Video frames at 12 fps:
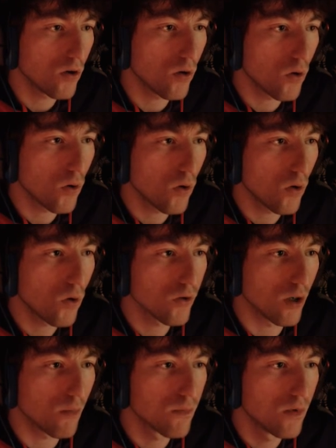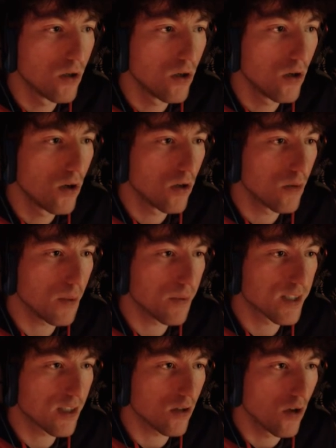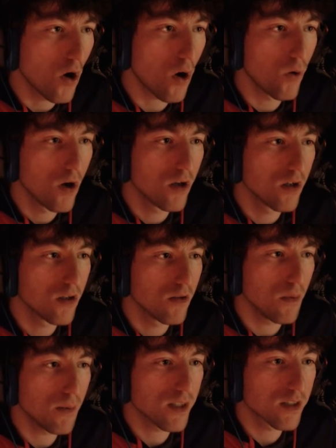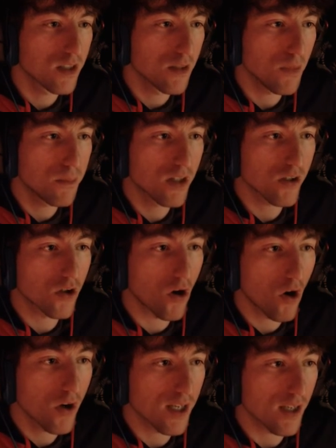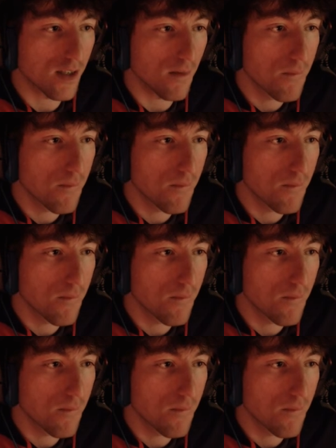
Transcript: Hold up. Maybe it's here. Oh, maybe it's maybe they're guarding it.